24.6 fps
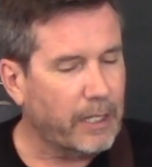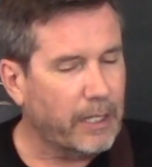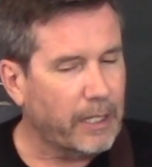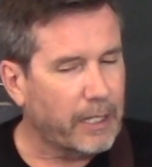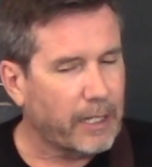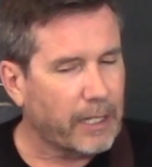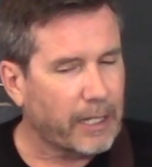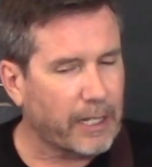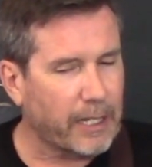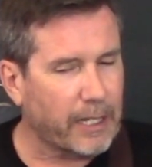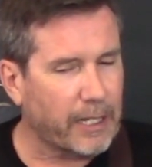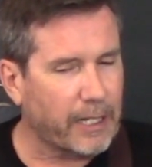
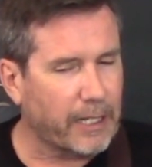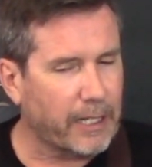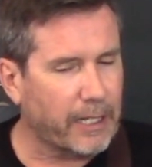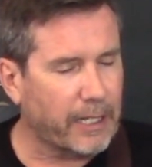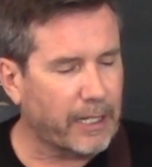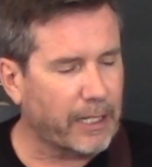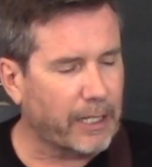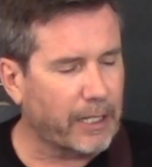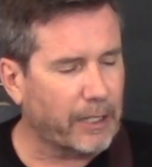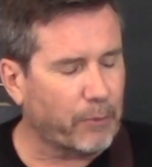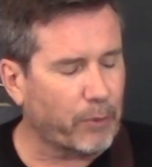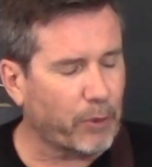
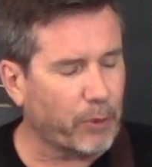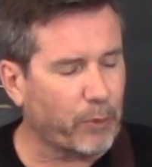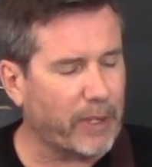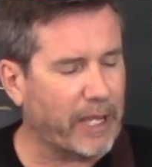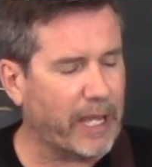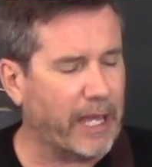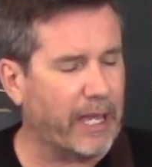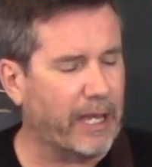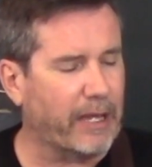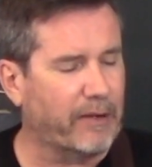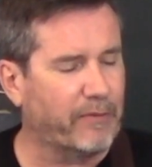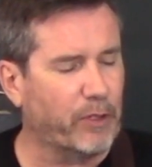What do we
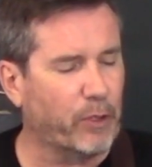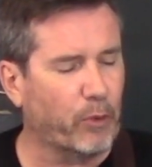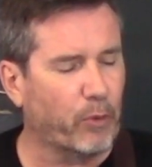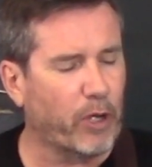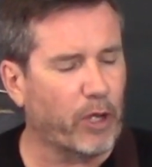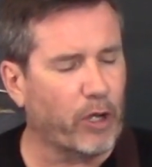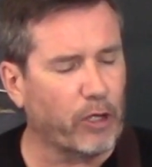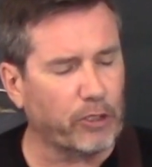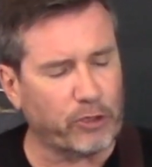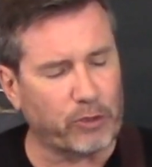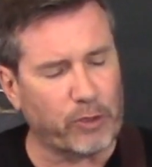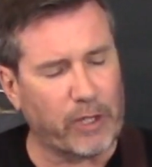have here? We
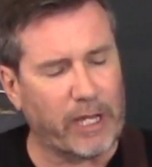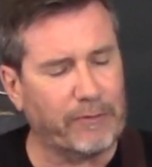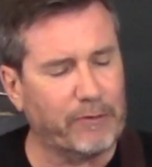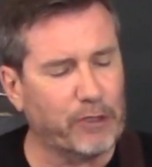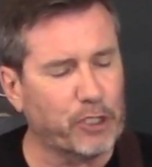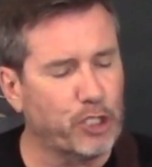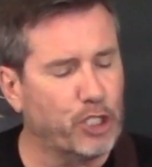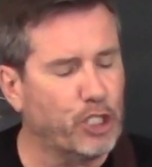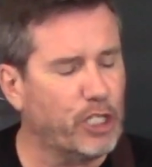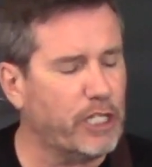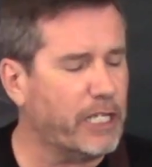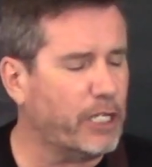also have a
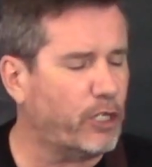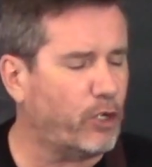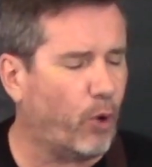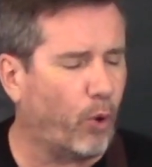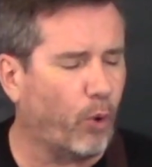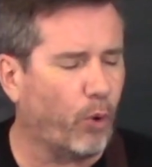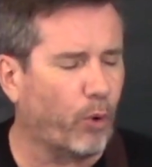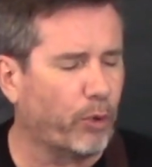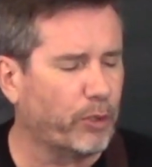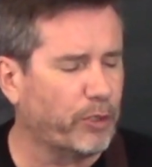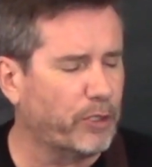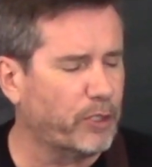G
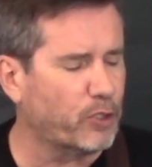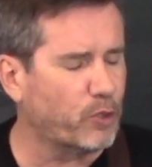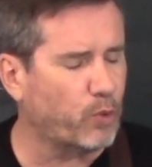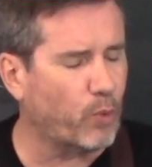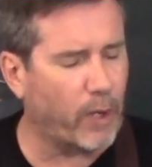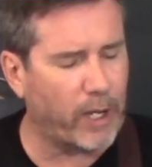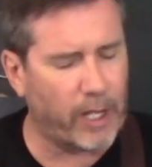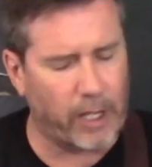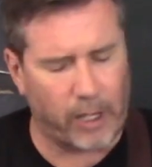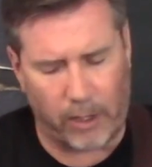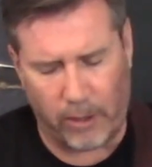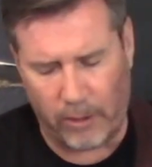chord as
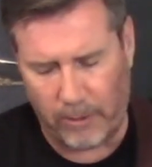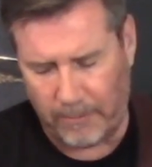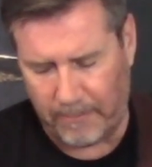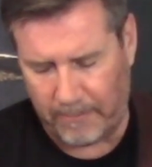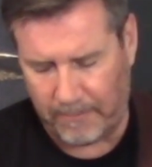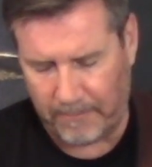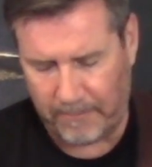well.